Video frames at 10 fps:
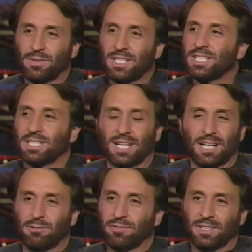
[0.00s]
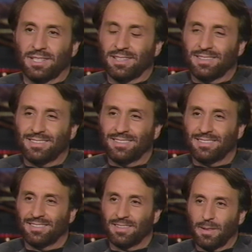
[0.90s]
This I is know. kind of fun. I remember
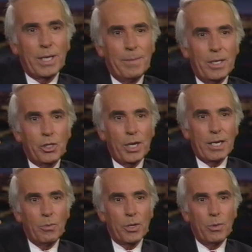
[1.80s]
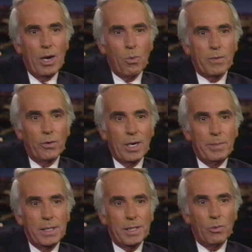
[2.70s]
the first time I chatted with you, I worked for A
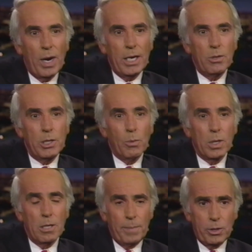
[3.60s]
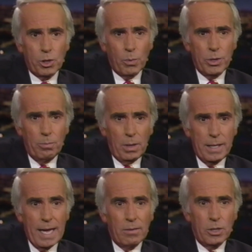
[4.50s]
B C Radio, and you were in the picture where you
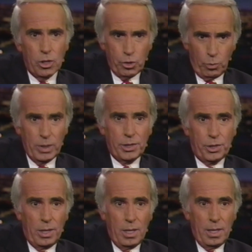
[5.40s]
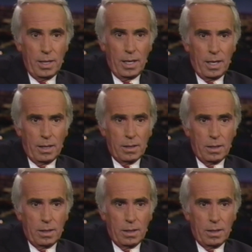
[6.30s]
played Alan Dershowitz. Uh,